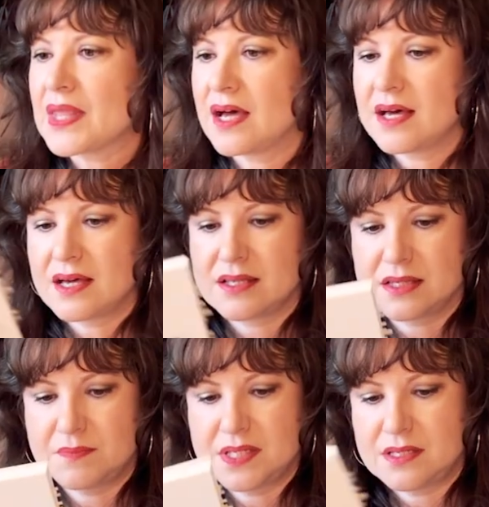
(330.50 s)

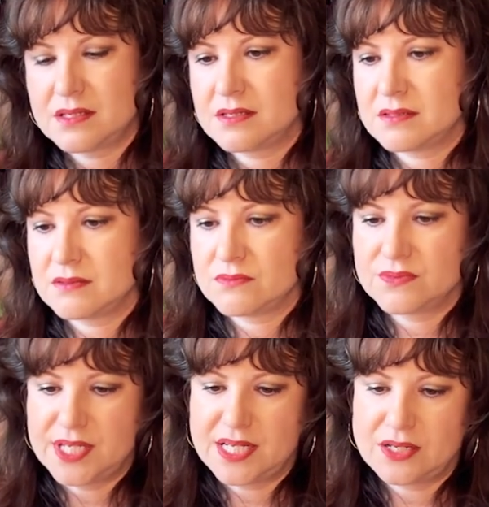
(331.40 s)
Let me
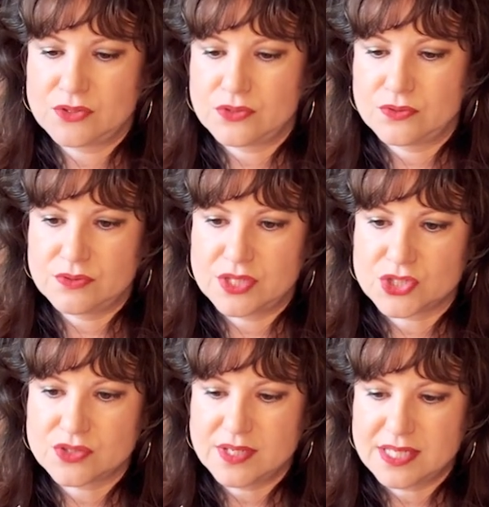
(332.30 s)
read out who the
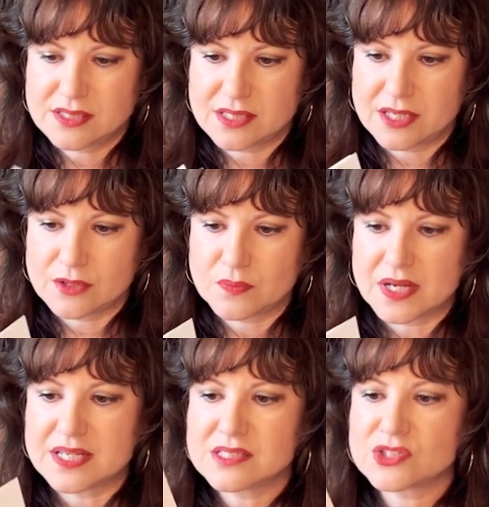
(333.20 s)
translator
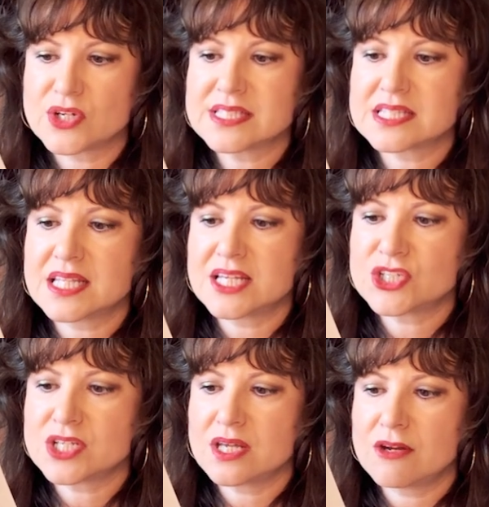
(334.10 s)
was.
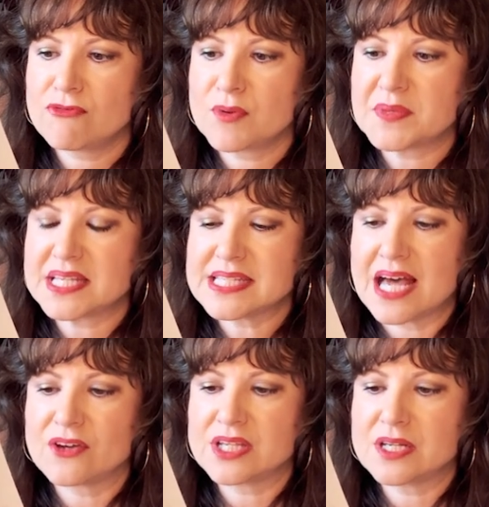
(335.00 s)
Translation from the
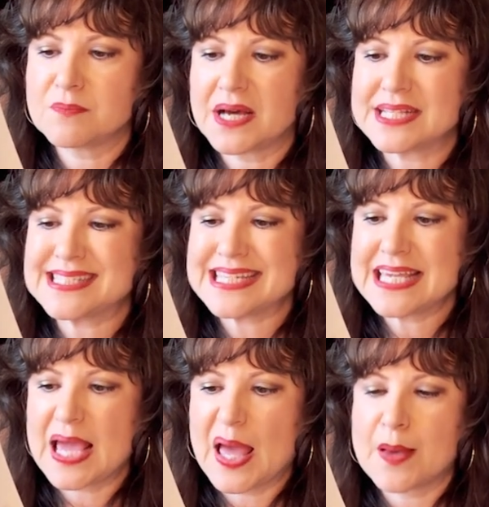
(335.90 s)
Italian by
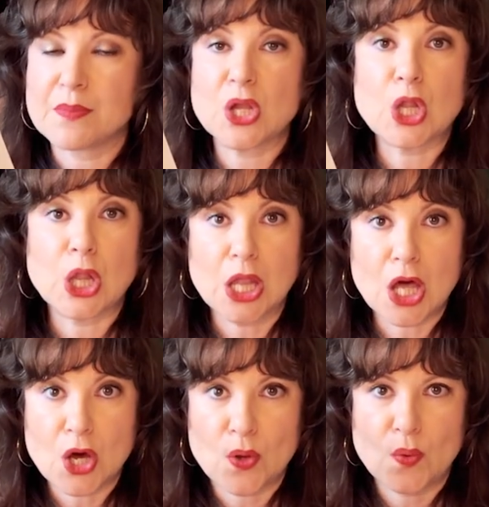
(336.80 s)
D.M.
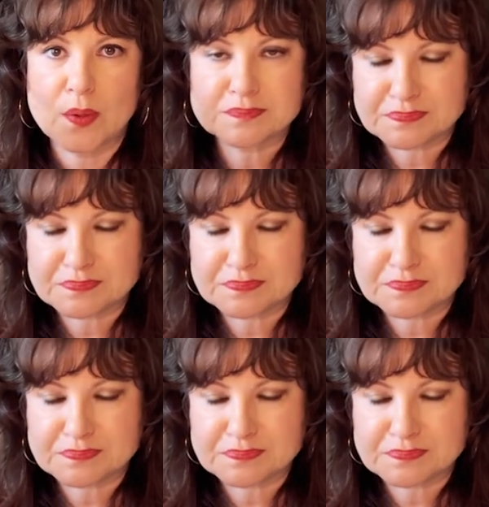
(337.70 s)
Lowe.